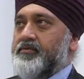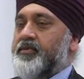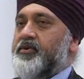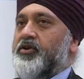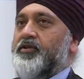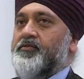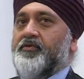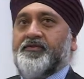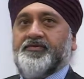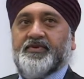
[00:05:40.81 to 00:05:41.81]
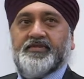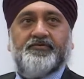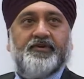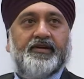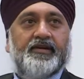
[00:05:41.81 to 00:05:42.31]
Maybe a lot of them are for
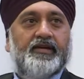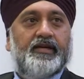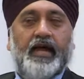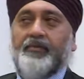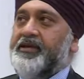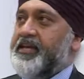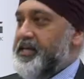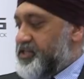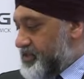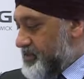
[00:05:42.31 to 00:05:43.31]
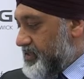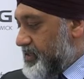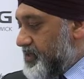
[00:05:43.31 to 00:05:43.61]
specific application.